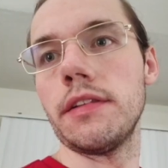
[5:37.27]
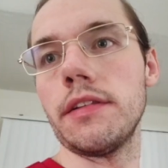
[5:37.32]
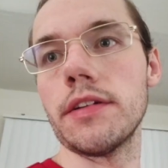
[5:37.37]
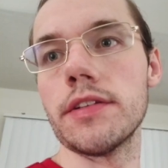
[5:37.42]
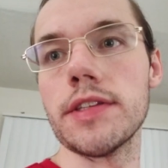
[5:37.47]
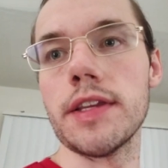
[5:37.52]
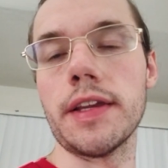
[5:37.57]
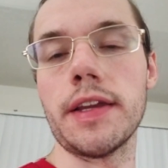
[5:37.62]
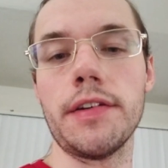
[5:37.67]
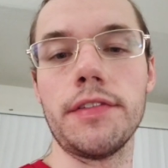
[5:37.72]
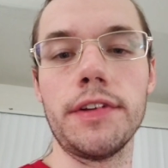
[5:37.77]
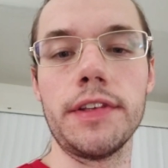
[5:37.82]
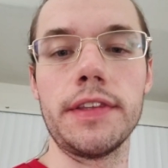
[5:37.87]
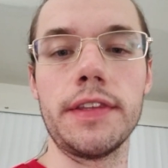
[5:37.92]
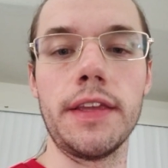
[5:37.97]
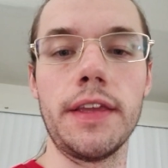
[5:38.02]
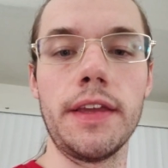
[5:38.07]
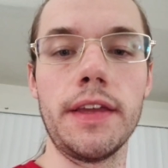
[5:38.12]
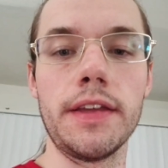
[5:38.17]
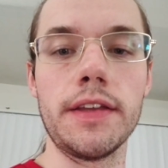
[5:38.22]
Looks like
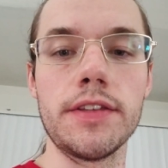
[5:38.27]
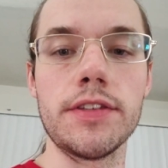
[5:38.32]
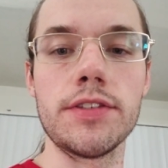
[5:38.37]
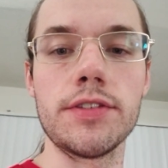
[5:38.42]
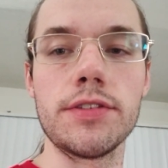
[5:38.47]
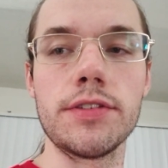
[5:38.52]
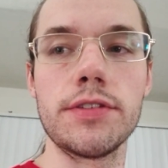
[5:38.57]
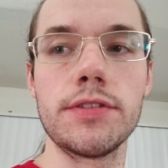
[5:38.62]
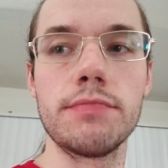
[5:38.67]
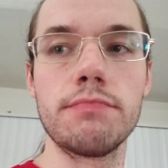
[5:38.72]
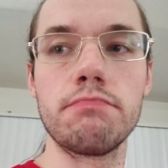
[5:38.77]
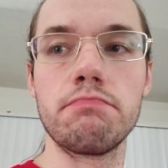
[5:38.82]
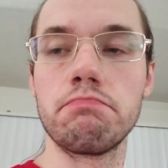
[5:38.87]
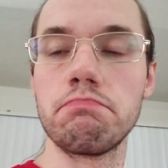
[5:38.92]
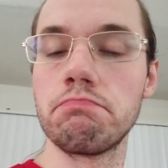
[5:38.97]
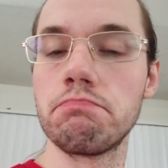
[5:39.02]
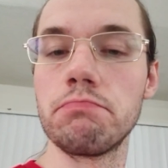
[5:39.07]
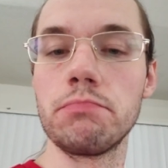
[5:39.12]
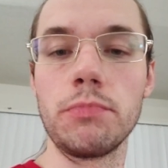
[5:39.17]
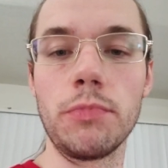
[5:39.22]
everything's
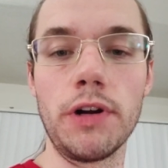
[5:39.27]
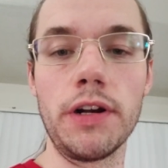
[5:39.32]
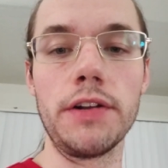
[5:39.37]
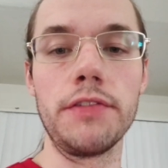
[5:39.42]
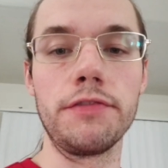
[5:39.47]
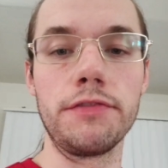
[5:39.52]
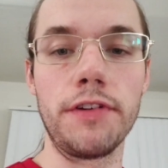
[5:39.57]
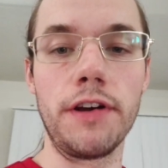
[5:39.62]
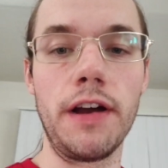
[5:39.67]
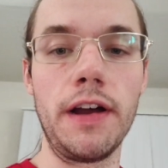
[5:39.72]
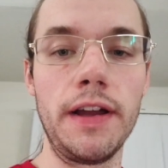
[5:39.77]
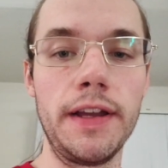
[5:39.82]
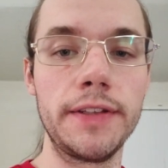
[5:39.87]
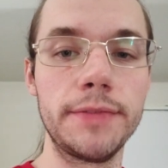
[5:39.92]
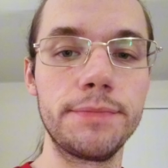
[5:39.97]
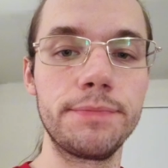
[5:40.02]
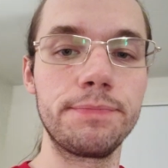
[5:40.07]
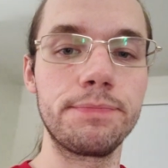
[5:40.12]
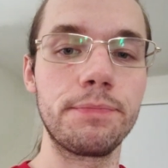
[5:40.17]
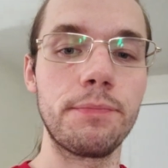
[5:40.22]
running
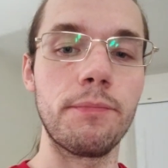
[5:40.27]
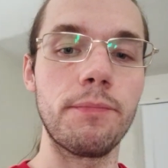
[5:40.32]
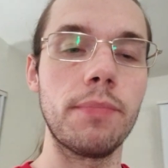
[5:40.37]
fine.